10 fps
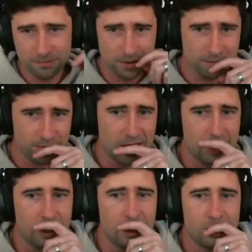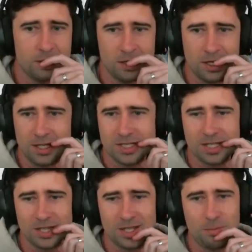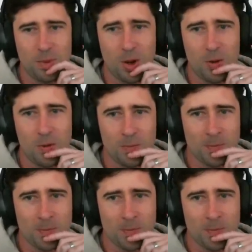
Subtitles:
15 into Limbo.